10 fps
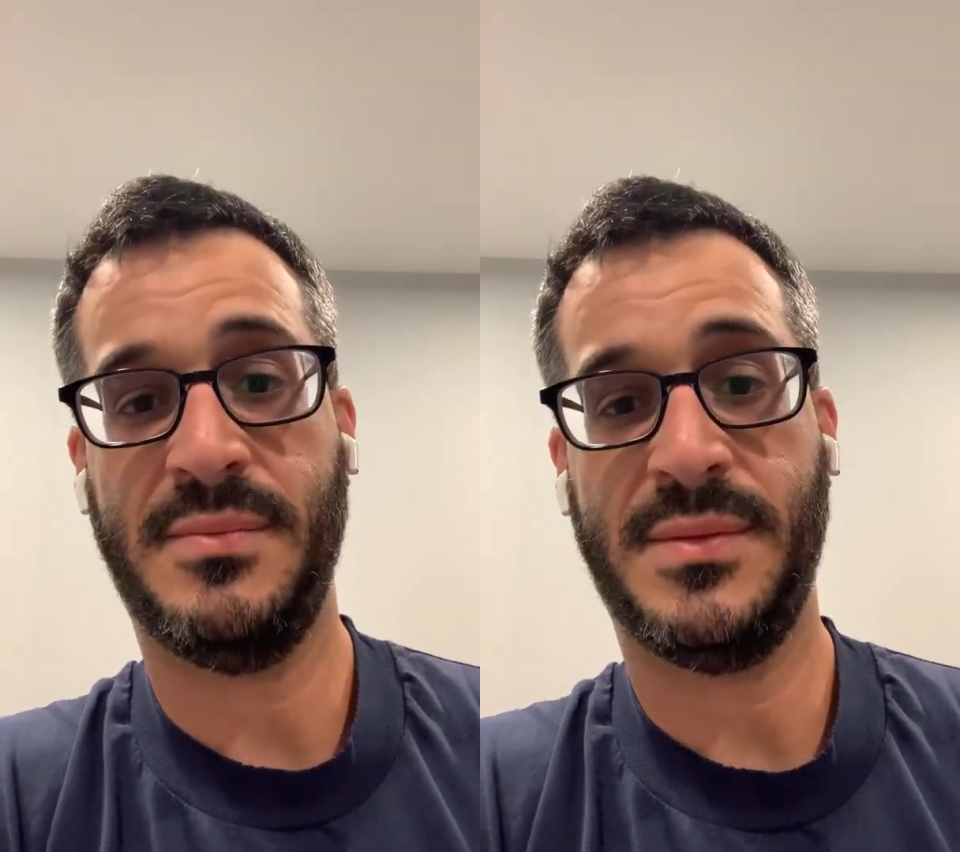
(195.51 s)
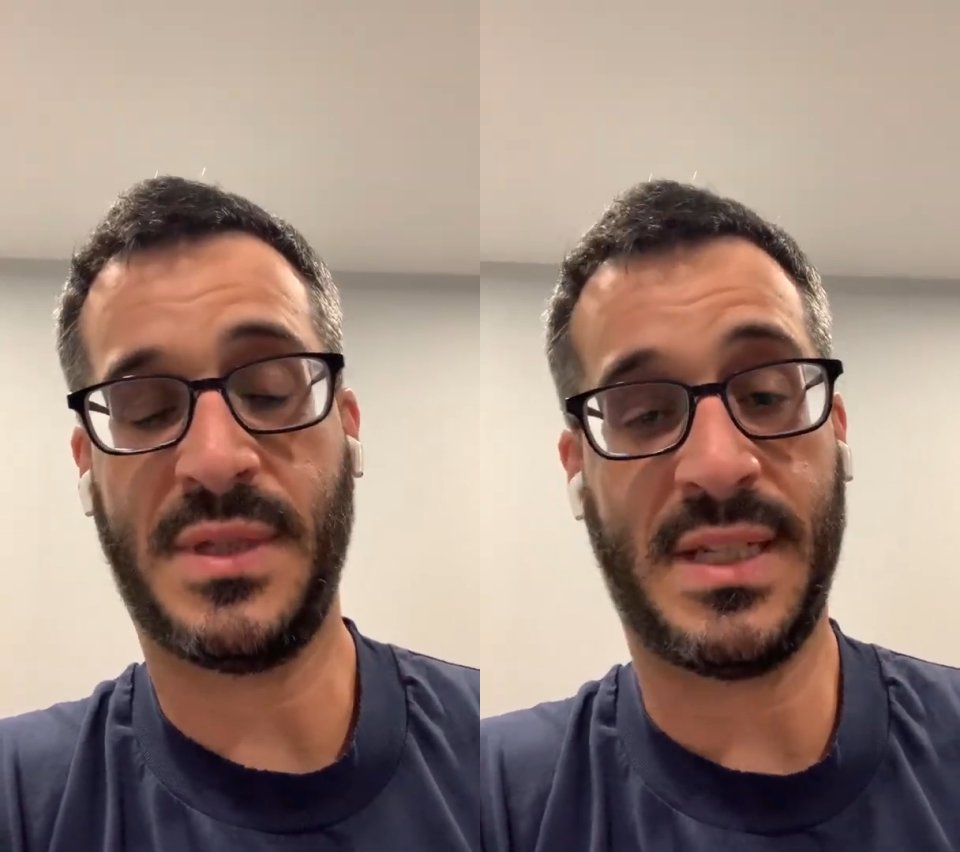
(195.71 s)

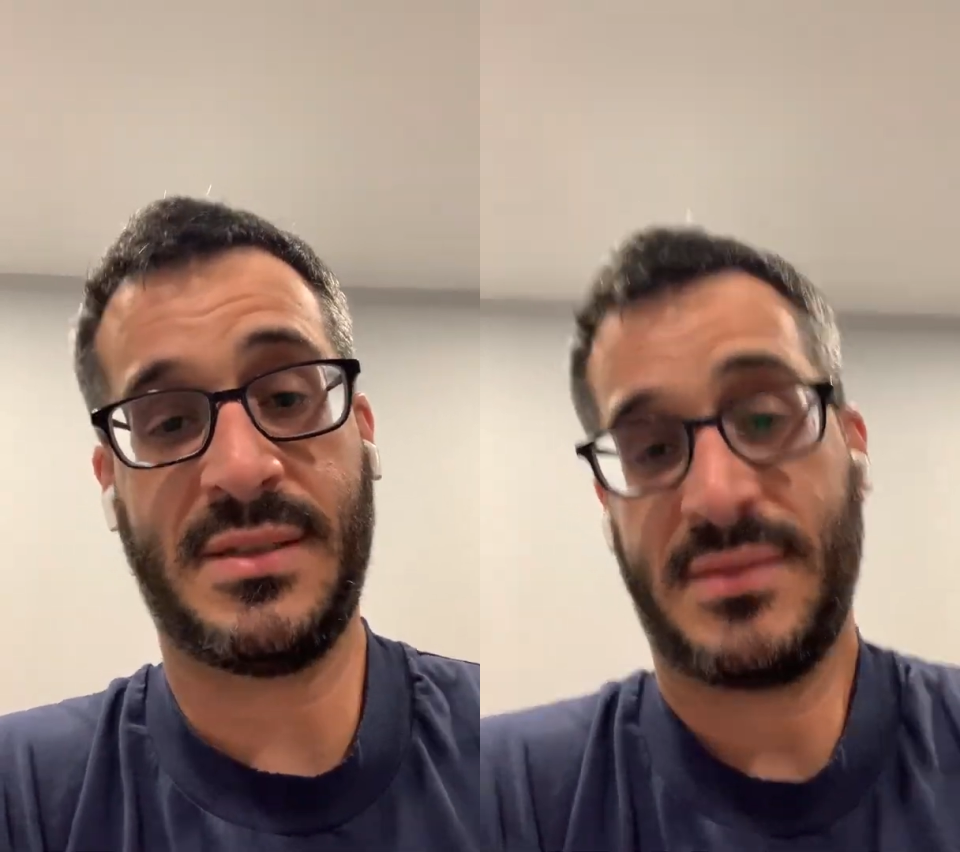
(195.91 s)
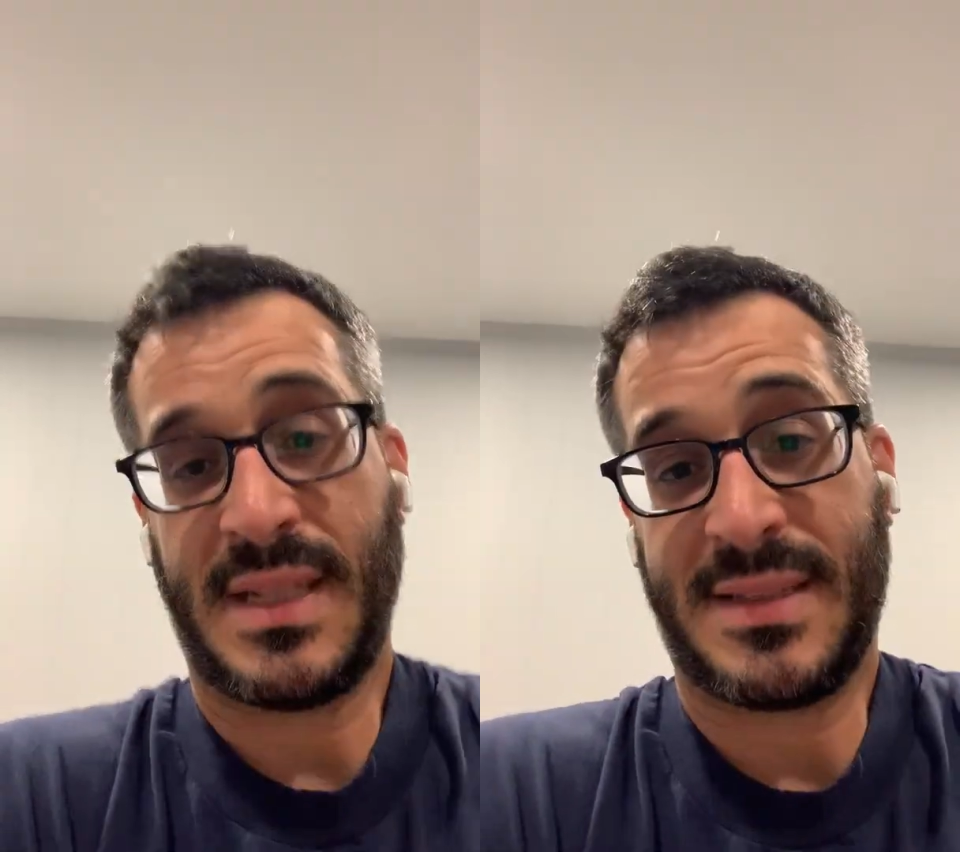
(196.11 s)
So
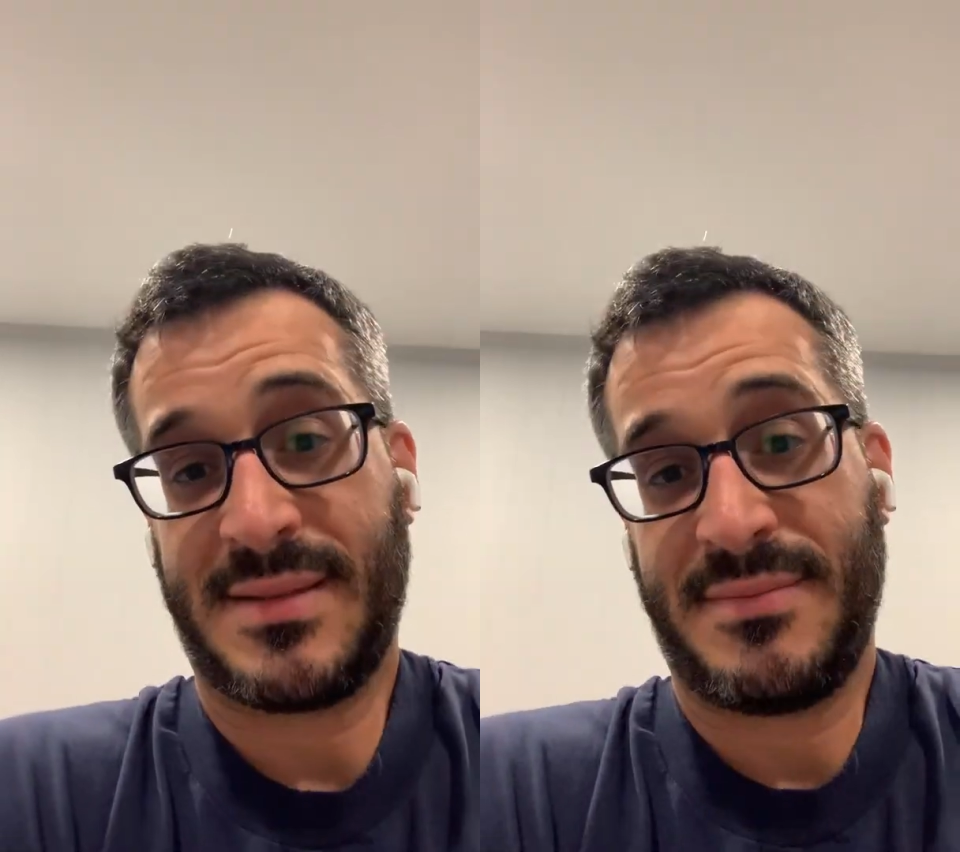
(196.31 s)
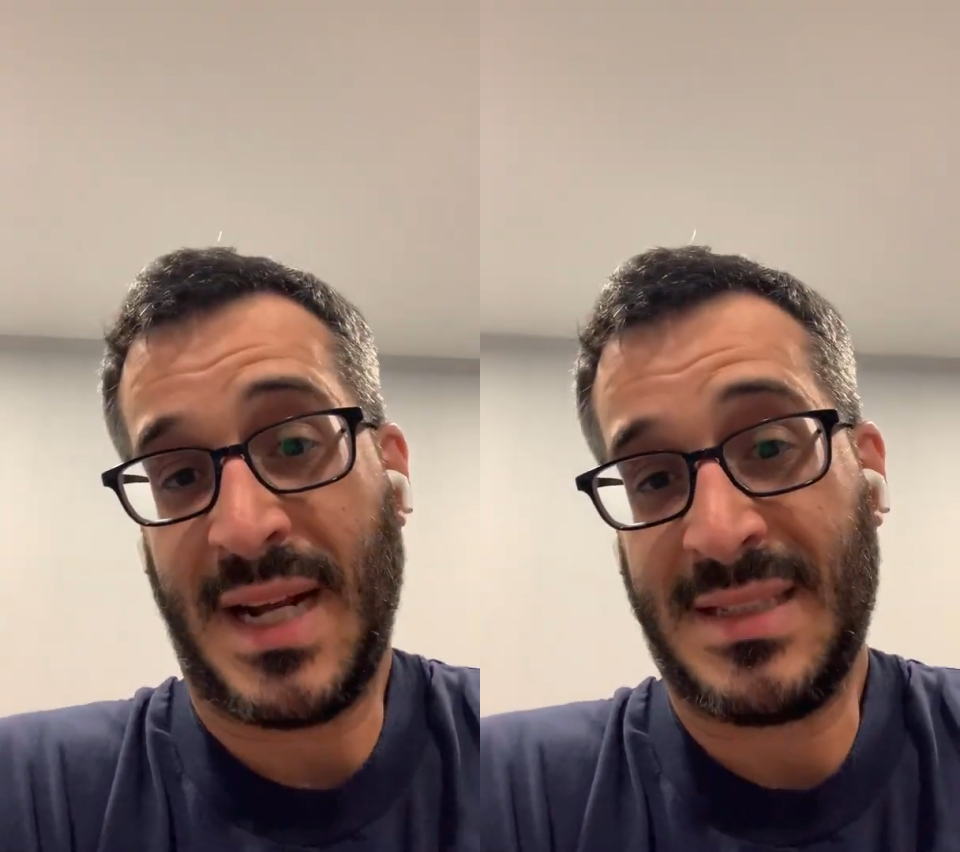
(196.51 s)
that's
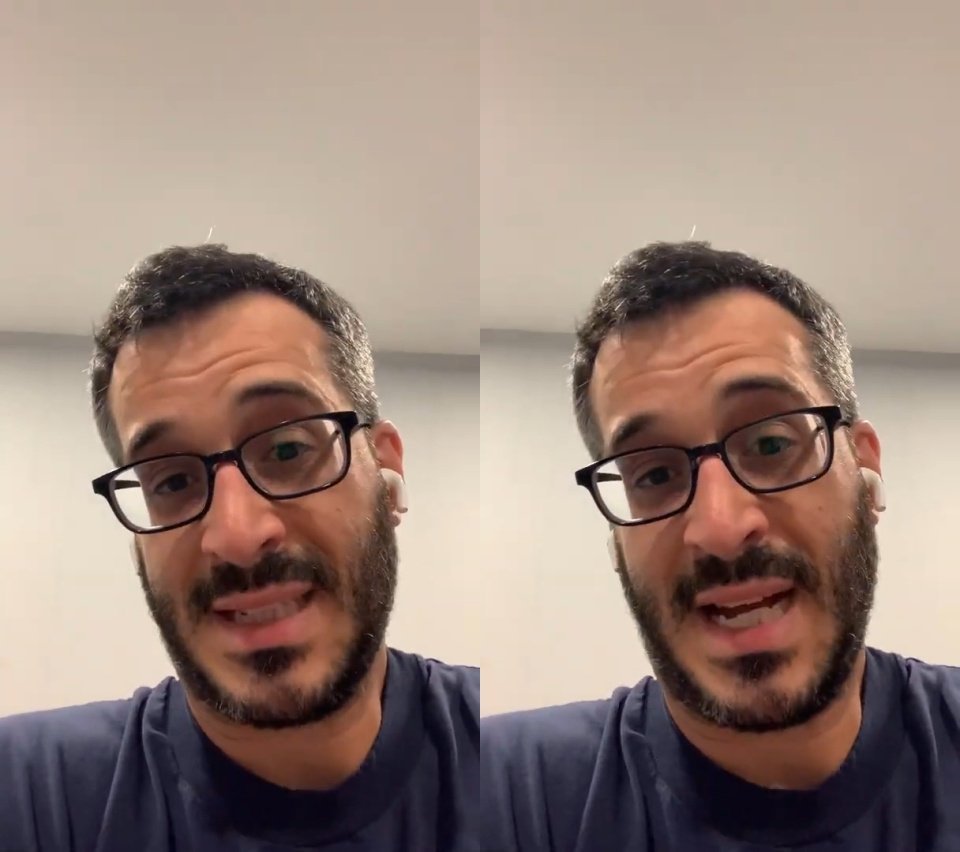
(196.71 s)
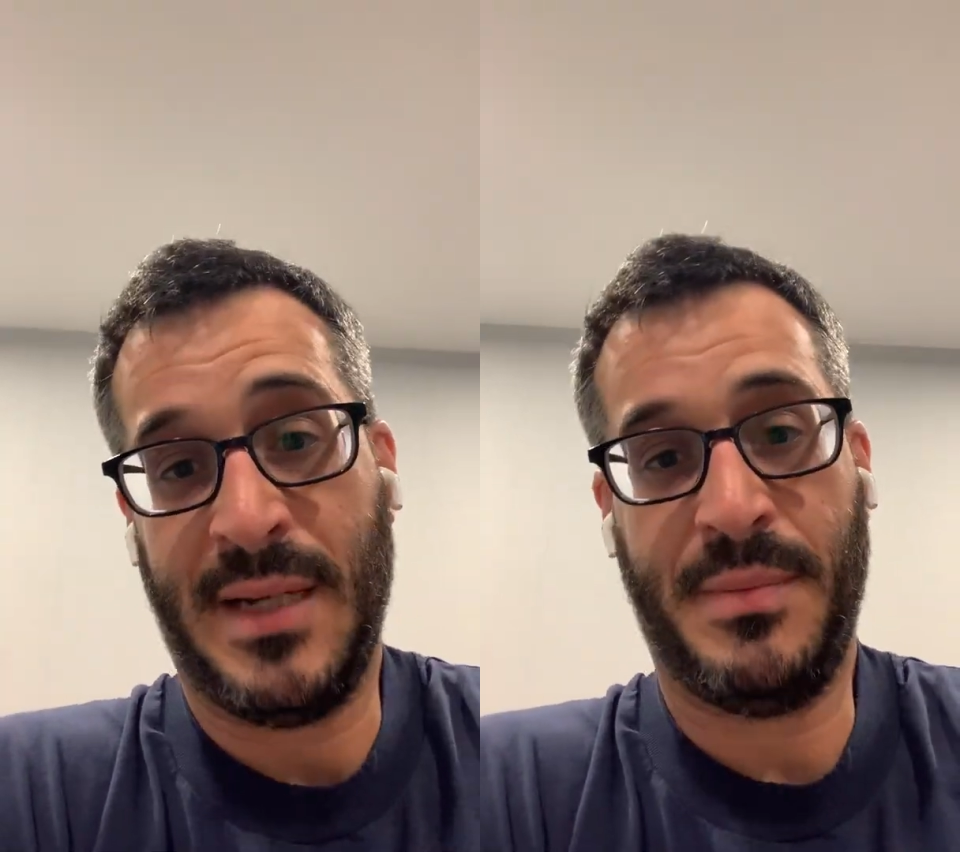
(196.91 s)
actually
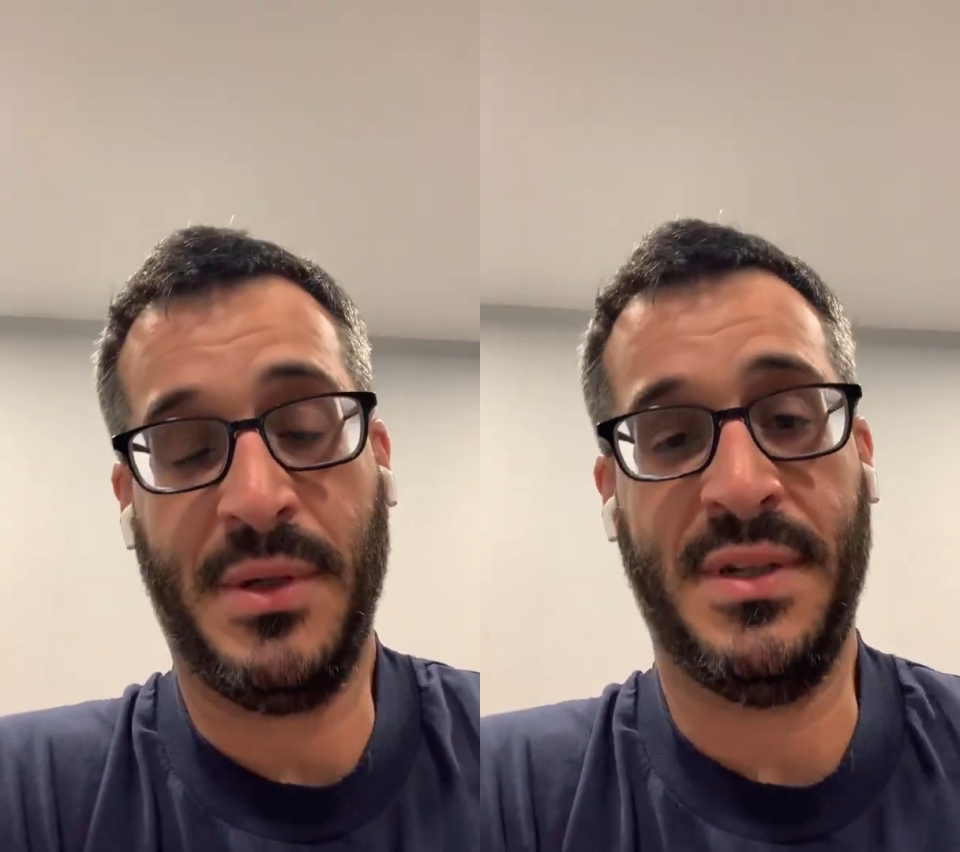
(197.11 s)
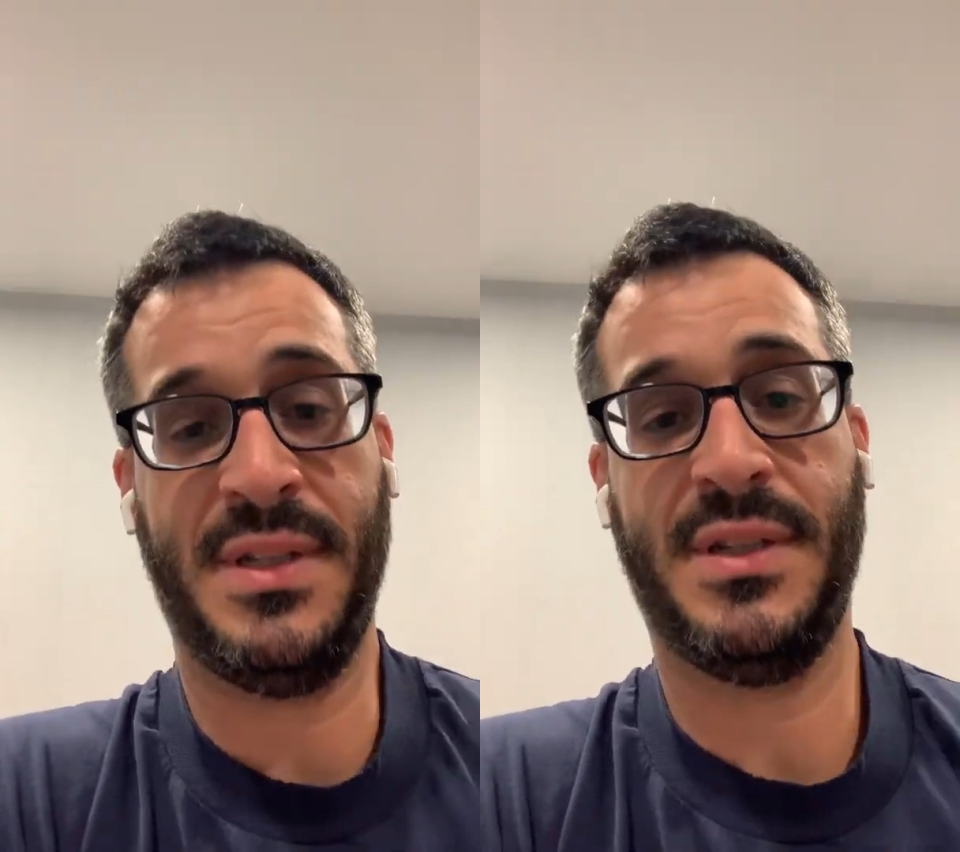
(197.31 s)
kind of
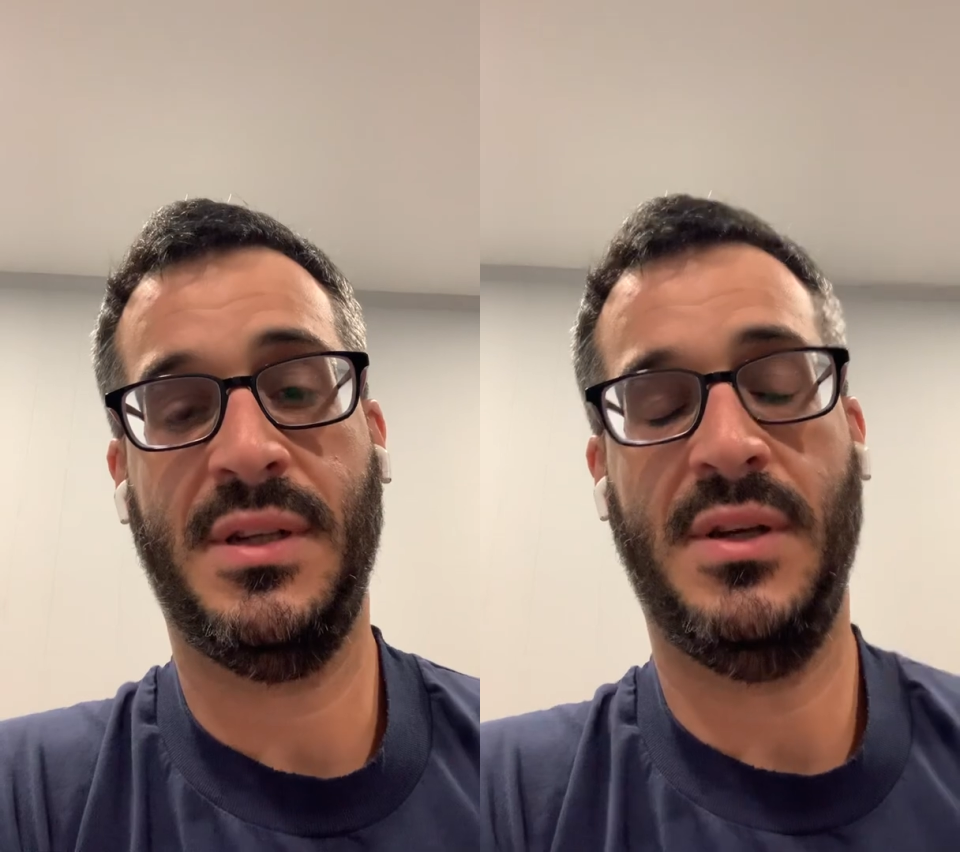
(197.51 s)
bullish.